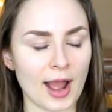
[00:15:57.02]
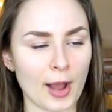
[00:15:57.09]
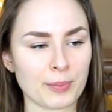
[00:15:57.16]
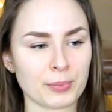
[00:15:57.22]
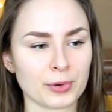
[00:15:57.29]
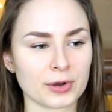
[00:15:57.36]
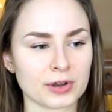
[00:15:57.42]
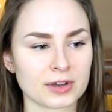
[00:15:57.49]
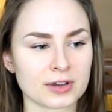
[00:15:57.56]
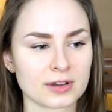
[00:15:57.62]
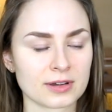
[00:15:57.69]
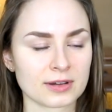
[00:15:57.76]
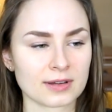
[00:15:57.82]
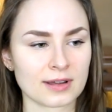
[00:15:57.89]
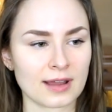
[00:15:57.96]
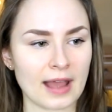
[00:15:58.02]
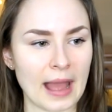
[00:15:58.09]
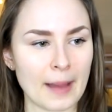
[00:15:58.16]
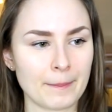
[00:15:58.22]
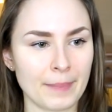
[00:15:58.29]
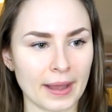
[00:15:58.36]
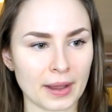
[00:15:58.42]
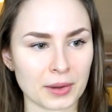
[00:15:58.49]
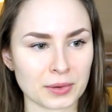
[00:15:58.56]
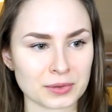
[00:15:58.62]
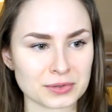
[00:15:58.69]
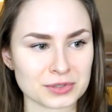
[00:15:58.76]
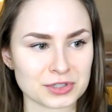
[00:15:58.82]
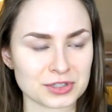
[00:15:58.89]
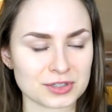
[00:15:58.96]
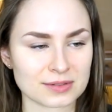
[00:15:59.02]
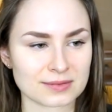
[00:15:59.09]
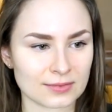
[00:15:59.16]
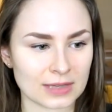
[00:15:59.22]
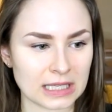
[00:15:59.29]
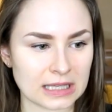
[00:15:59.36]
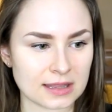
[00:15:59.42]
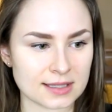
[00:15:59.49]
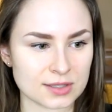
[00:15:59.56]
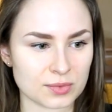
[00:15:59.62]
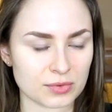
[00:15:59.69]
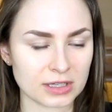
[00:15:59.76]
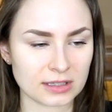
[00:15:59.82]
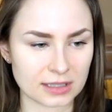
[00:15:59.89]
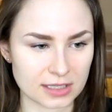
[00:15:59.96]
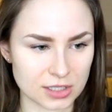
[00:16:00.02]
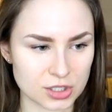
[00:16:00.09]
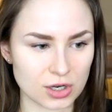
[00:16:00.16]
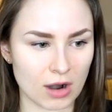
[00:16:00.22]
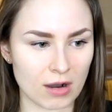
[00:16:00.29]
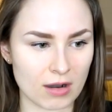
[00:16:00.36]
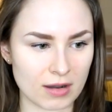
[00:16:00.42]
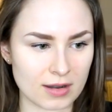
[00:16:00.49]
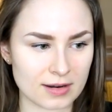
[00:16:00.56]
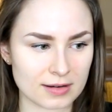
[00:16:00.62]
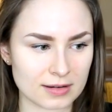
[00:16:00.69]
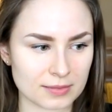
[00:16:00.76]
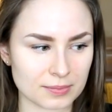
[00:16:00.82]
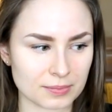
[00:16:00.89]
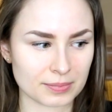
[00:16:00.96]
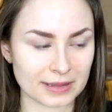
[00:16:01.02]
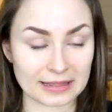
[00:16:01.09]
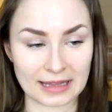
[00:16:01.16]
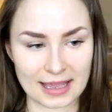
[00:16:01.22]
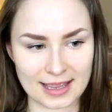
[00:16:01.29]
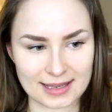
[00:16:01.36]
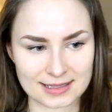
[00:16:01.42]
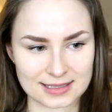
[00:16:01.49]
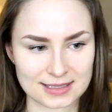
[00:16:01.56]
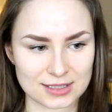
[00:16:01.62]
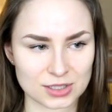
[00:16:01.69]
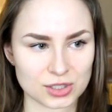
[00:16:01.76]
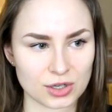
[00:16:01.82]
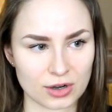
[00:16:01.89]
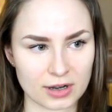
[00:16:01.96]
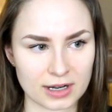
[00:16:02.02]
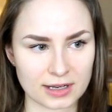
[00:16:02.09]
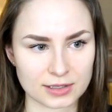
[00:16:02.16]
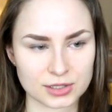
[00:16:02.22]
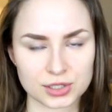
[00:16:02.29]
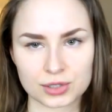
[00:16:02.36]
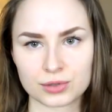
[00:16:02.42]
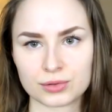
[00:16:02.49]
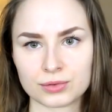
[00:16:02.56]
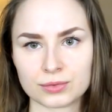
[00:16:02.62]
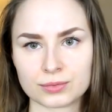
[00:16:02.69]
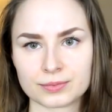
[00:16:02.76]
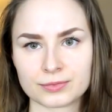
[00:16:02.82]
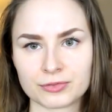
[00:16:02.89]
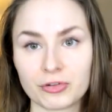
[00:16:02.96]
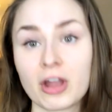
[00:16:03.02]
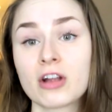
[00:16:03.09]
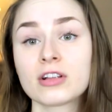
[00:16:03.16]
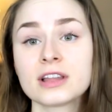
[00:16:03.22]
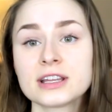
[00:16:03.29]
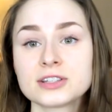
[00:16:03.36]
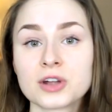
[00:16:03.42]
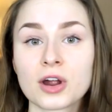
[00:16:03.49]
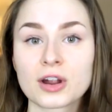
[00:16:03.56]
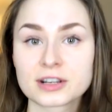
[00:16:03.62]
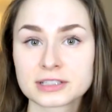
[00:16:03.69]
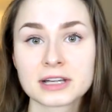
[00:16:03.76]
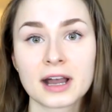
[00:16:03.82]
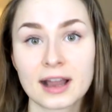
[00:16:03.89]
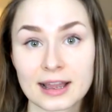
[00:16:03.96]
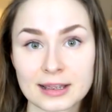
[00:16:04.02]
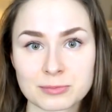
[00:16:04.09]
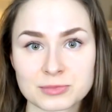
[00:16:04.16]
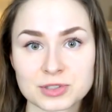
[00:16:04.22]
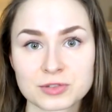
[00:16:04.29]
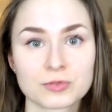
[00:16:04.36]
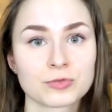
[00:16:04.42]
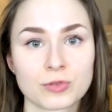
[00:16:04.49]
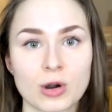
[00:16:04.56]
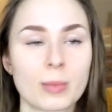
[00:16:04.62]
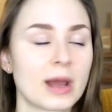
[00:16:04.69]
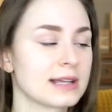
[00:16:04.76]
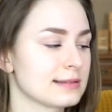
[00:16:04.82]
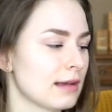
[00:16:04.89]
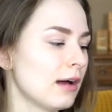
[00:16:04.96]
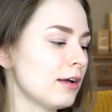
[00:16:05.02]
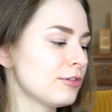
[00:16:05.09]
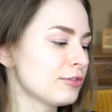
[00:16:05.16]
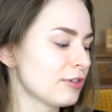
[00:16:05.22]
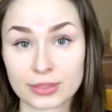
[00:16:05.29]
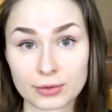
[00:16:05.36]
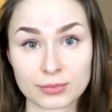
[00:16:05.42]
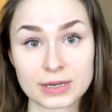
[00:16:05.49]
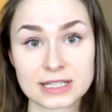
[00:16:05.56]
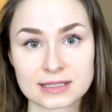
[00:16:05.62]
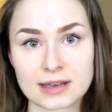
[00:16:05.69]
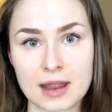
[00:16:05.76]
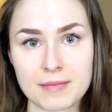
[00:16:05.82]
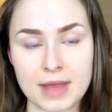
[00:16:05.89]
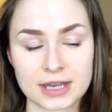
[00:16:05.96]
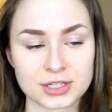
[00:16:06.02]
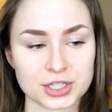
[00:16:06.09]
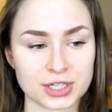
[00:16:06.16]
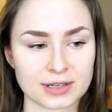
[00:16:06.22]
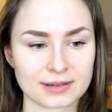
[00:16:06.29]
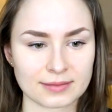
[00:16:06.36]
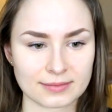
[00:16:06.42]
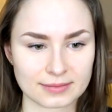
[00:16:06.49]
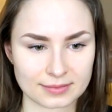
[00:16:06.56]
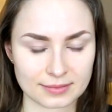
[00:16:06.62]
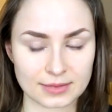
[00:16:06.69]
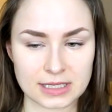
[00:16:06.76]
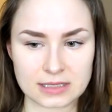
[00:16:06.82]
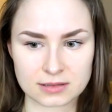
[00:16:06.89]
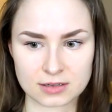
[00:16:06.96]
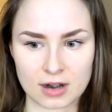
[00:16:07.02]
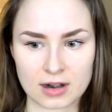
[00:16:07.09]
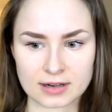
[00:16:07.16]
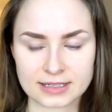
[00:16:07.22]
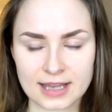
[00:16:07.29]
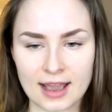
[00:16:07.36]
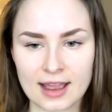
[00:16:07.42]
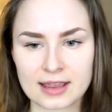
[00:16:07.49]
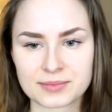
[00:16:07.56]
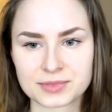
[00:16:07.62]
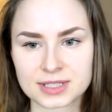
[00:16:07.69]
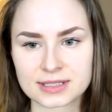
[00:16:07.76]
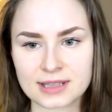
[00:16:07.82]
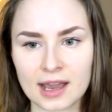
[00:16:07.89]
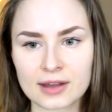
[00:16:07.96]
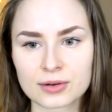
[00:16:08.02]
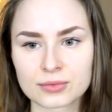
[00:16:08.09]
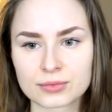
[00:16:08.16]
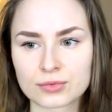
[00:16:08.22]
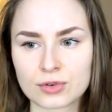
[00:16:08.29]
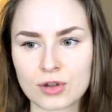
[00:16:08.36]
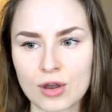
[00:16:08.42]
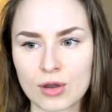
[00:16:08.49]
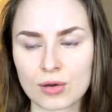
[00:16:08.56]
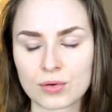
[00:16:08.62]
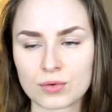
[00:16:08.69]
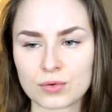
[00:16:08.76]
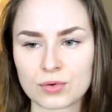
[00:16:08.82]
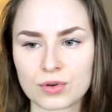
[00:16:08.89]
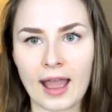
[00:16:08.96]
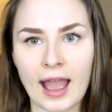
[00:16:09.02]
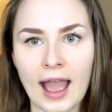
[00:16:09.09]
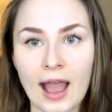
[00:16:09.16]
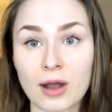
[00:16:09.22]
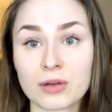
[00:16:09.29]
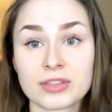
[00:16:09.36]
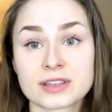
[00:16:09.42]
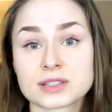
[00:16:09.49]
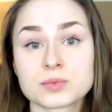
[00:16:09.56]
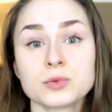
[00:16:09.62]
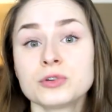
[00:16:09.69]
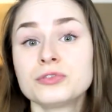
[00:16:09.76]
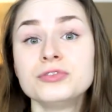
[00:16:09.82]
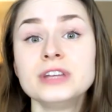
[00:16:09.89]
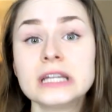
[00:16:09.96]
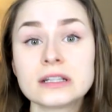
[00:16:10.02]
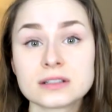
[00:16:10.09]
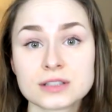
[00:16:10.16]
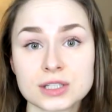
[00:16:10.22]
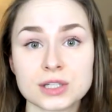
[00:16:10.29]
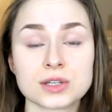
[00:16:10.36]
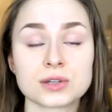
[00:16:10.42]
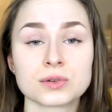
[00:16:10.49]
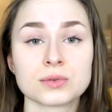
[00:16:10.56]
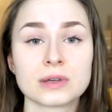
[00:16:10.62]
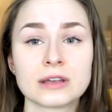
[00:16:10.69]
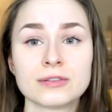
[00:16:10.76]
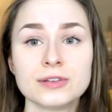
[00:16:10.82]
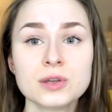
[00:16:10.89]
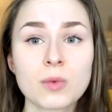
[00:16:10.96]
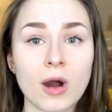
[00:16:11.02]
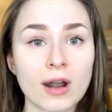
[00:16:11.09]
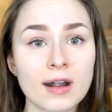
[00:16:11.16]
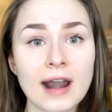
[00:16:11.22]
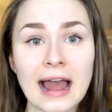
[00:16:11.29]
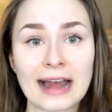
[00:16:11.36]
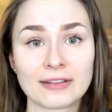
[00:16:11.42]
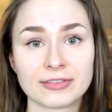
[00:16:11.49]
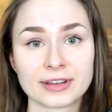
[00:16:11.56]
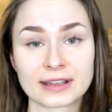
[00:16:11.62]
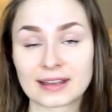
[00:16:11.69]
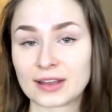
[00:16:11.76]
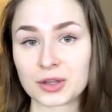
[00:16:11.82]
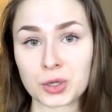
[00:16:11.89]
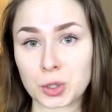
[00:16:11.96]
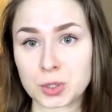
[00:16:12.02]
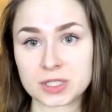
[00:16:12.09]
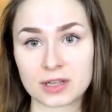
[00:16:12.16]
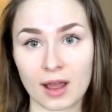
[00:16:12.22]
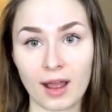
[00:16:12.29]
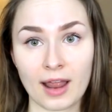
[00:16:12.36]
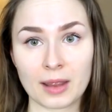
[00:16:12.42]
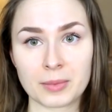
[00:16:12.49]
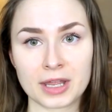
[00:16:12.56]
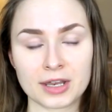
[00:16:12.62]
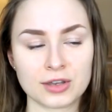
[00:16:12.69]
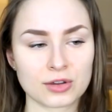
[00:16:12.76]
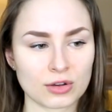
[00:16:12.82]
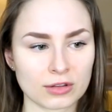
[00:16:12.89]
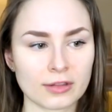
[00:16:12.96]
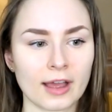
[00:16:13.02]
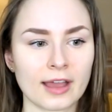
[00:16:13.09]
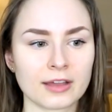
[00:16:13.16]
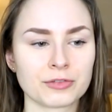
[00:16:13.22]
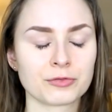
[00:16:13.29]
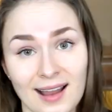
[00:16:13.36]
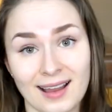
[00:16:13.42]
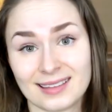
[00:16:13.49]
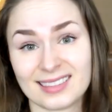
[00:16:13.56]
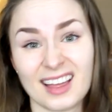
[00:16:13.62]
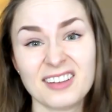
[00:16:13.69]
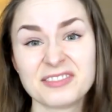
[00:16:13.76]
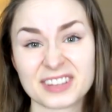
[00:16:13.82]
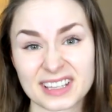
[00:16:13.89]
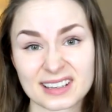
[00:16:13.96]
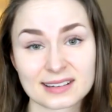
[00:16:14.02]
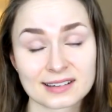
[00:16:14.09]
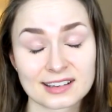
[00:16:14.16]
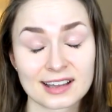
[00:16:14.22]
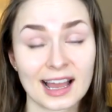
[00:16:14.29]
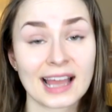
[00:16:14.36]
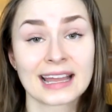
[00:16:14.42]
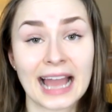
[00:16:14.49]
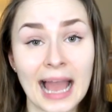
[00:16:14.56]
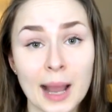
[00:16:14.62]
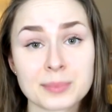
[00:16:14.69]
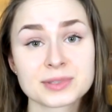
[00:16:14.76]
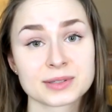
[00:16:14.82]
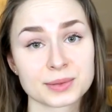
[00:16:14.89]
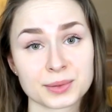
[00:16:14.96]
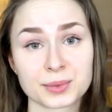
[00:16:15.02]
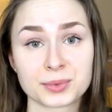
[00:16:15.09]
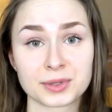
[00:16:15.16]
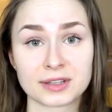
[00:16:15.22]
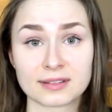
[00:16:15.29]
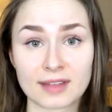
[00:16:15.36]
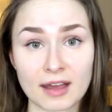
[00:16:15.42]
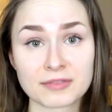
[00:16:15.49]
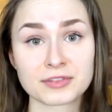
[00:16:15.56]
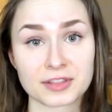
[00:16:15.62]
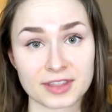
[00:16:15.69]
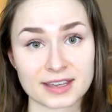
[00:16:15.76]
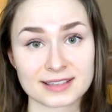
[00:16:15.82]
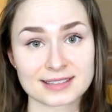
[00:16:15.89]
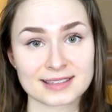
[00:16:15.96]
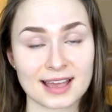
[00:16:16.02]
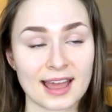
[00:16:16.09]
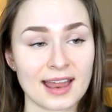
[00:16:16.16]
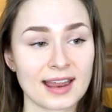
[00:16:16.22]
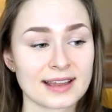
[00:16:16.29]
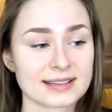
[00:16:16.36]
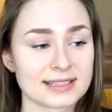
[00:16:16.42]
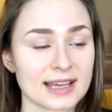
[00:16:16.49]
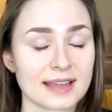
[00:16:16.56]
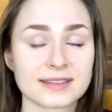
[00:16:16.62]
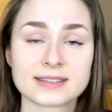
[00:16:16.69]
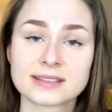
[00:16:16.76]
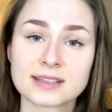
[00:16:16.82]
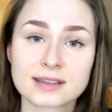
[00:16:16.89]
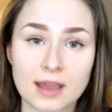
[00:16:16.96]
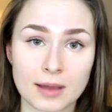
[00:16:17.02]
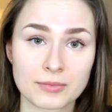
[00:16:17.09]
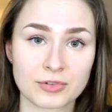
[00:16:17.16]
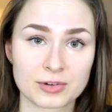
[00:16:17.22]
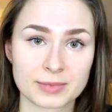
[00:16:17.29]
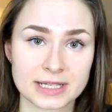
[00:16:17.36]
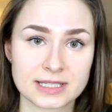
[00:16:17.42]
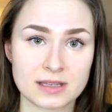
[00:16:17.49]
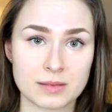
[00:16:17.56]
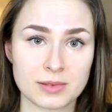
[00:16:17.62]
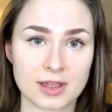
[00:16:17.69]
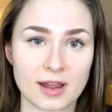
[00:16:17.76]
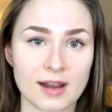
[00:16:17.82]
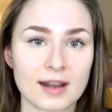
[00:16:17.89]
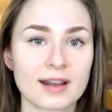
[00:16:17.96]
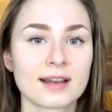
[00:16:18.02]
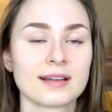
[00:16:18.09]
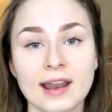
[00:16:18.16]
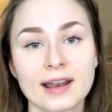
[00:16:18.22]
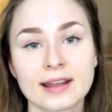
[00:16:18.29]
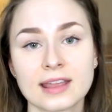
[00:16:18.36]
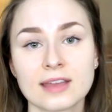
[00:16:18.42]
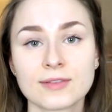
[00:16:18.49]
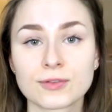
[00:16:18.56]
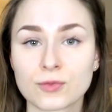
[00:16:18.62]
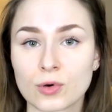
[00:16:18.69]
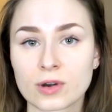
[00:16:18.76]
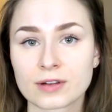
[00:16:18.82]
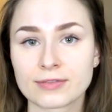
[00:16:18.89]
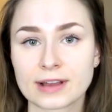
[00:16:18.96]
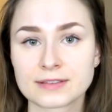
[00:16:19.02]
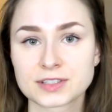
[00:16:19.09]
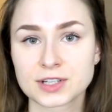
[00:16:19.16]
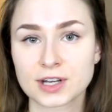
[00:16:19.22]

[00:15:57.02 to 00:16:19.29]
a book about like this really dark place during two fairly dark times for myself. The reason I mention these dark times is I don't know how this will feel to you if you are having a good time in your life. I loved it. I absolutely loved this. And this did come from my TBR, and I gave it 4 to 5